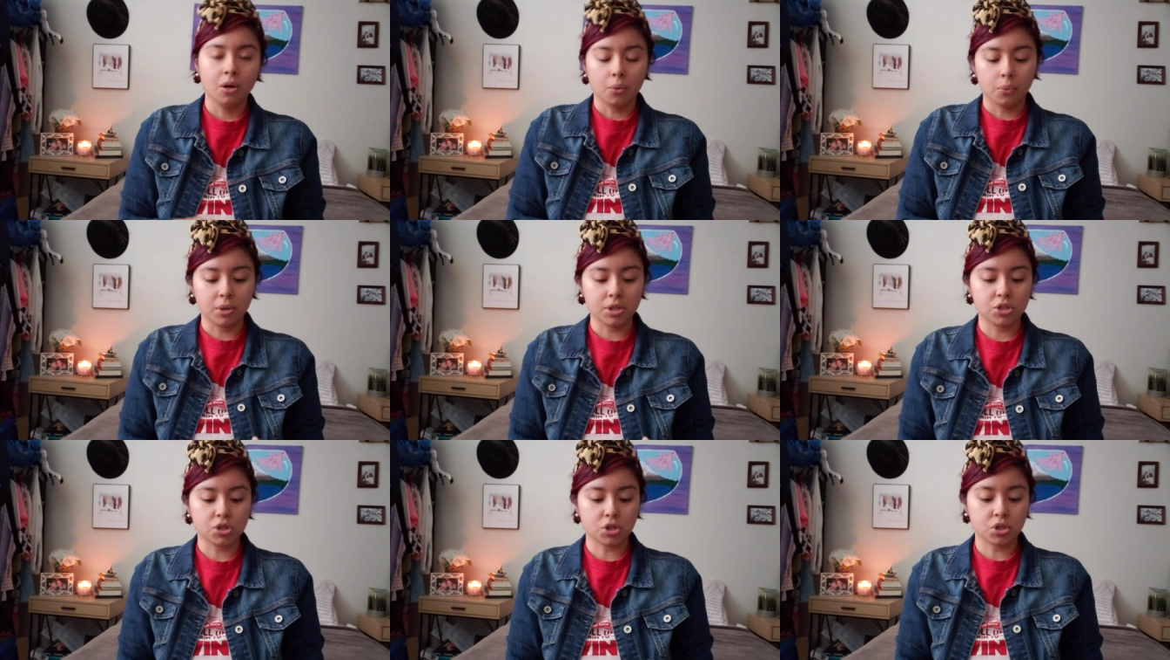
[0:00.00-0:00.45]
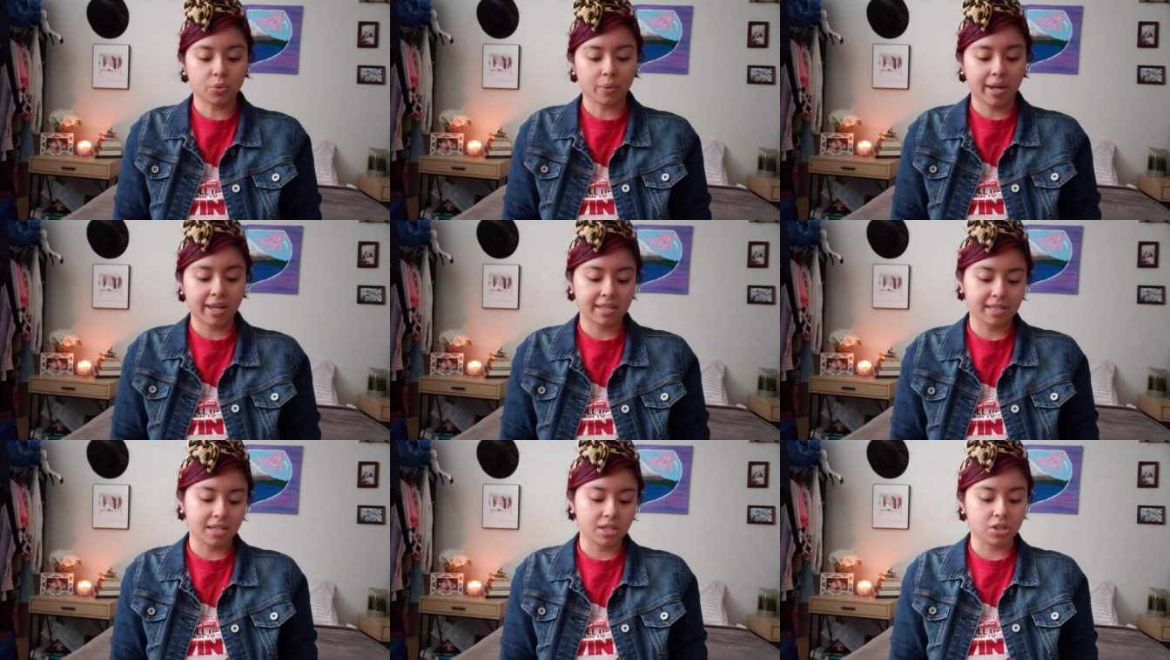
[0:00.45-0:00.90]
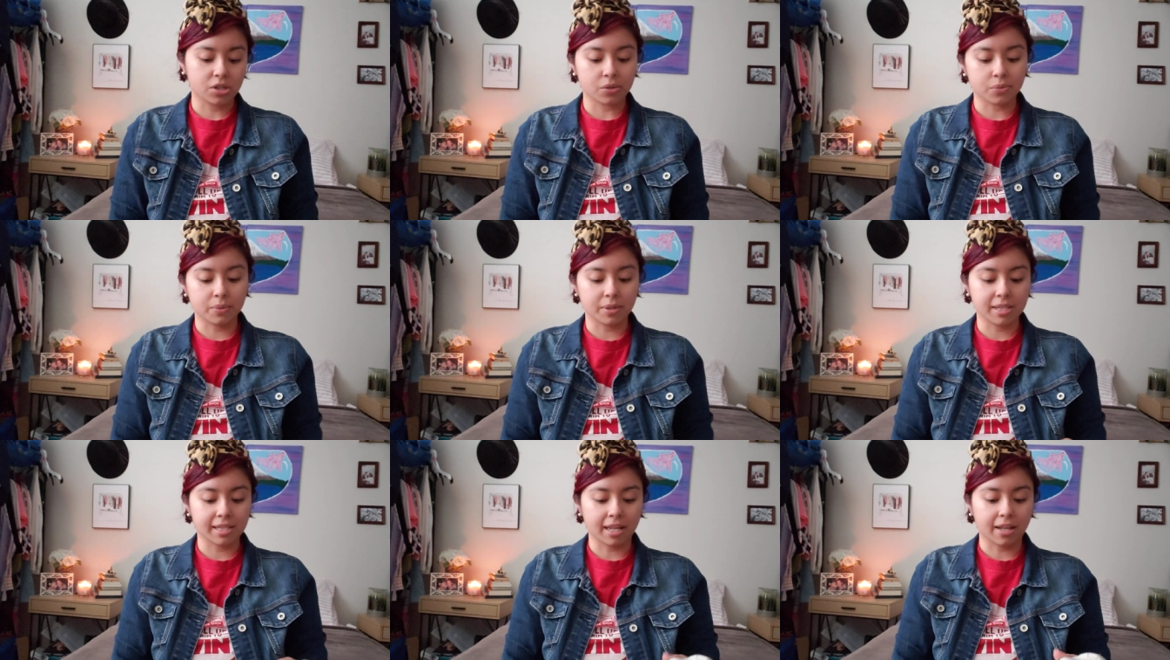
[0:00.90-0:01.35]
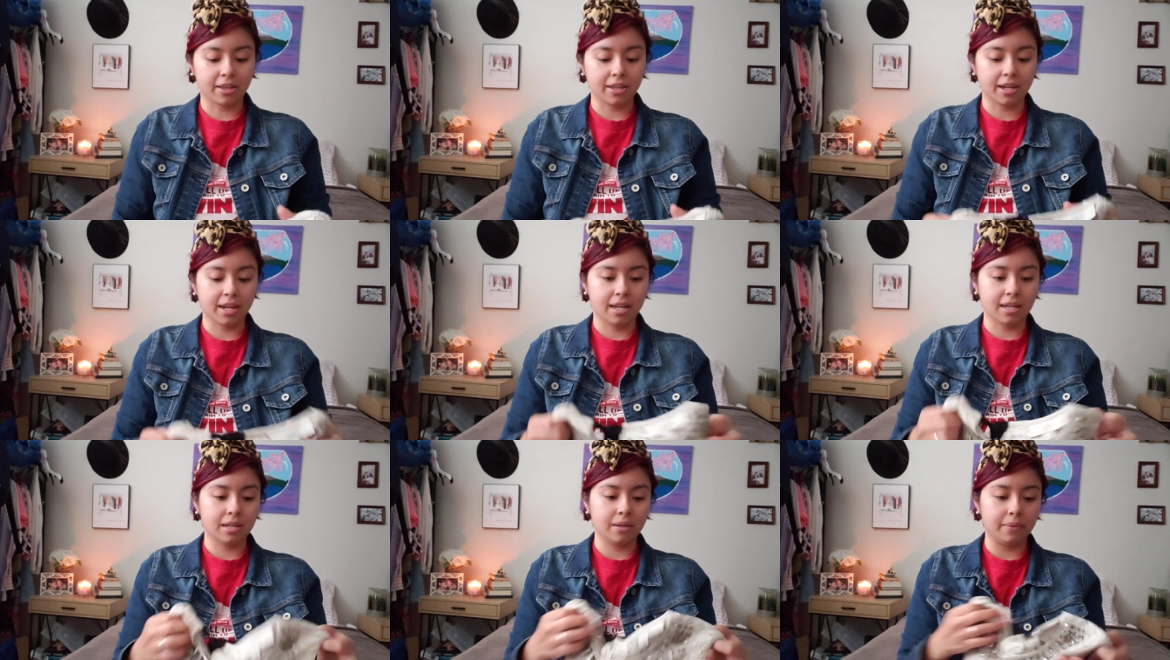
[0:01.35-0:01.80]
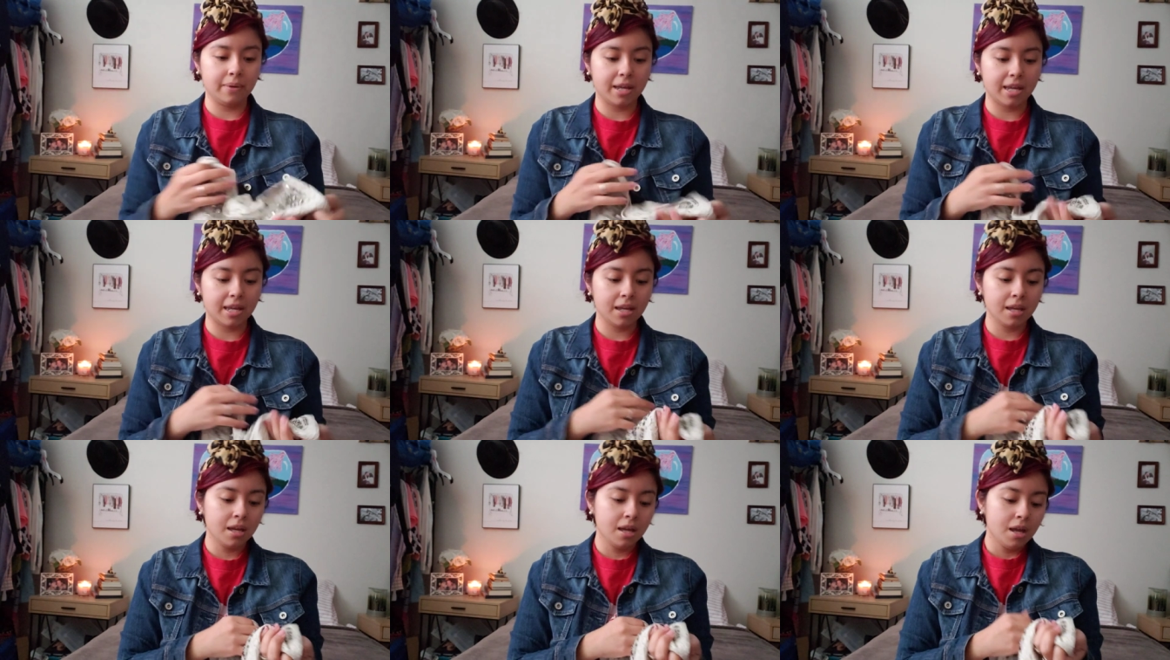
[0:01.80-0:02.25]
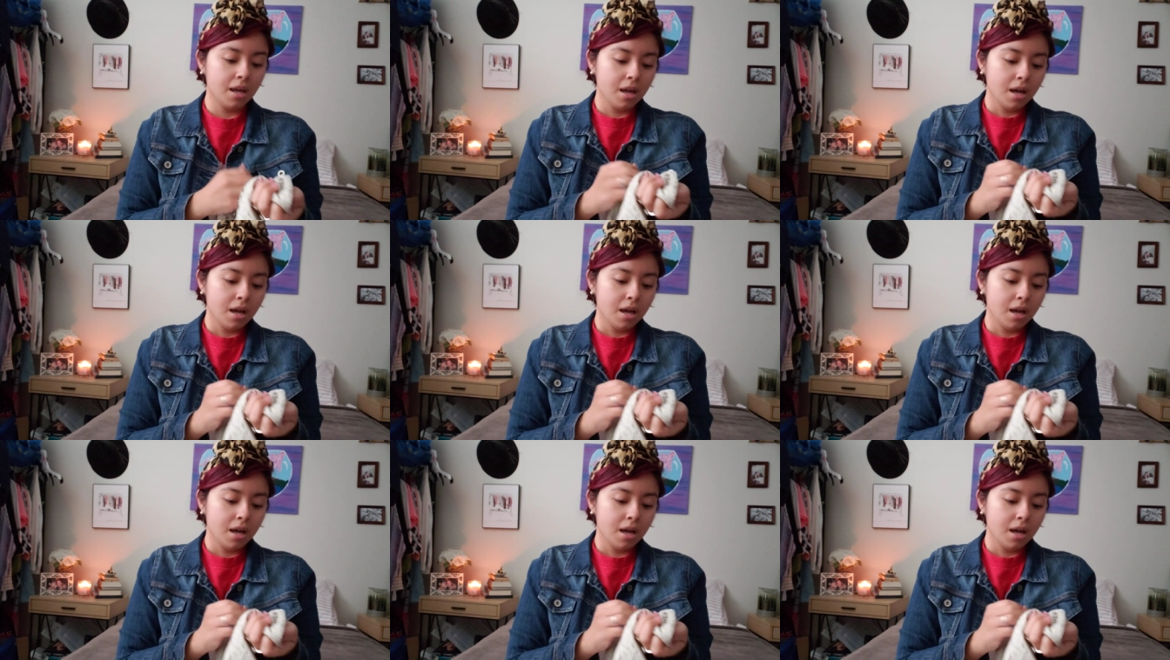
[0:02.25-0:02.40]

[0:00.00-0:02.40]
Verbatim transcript: once or twice, I just resell it anyway.